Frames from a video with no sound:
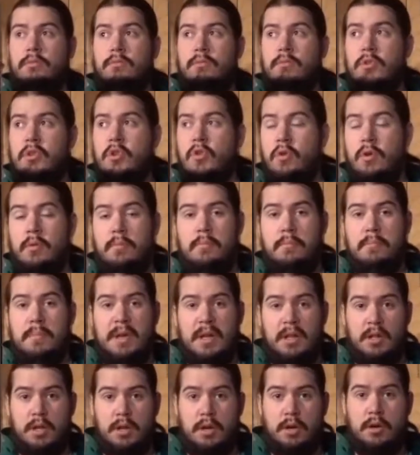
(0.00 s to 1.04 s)
you're a
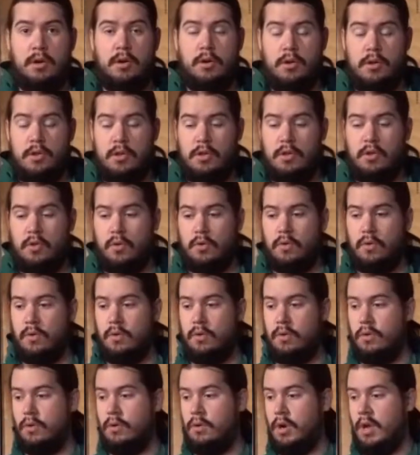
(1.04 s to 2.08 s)
miller,
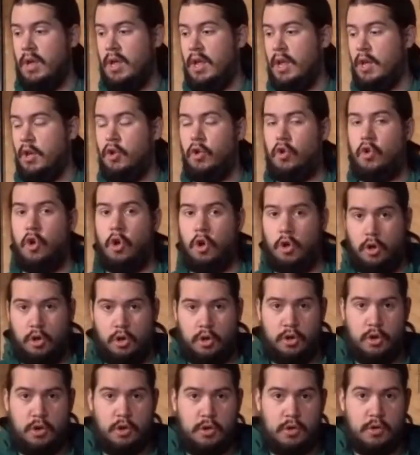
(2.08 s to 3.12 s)
you're a
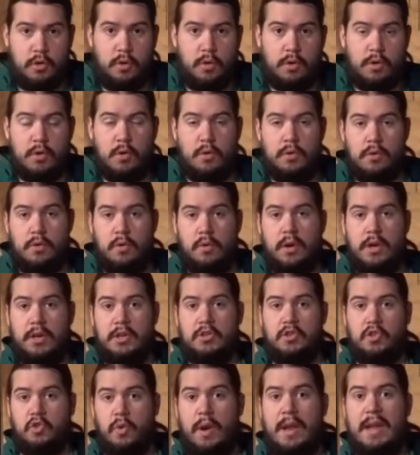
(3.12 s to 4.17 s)
cook, you're a
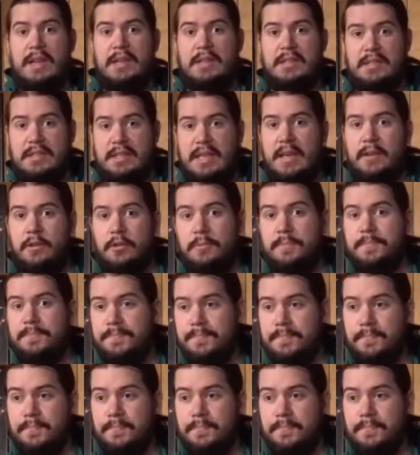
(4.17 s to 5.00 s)
trained skill.